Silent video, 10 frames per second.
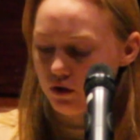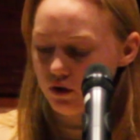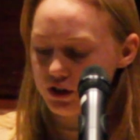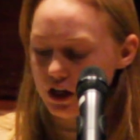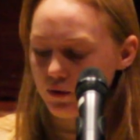
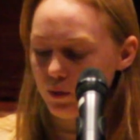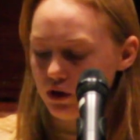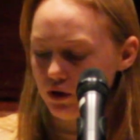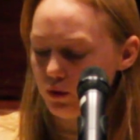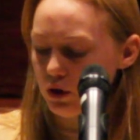You decide
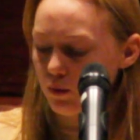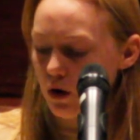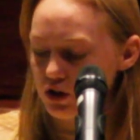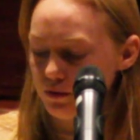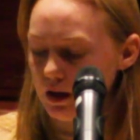what, who you
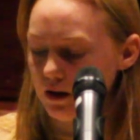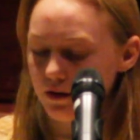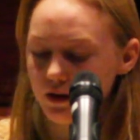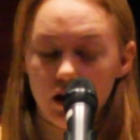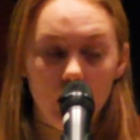want to be
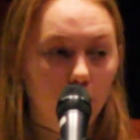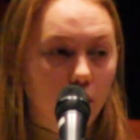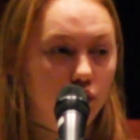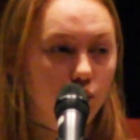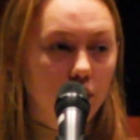and
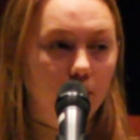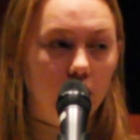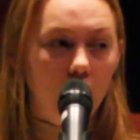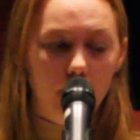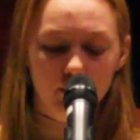what you will
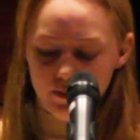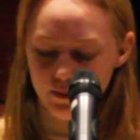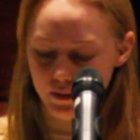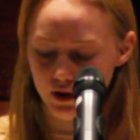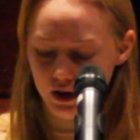become.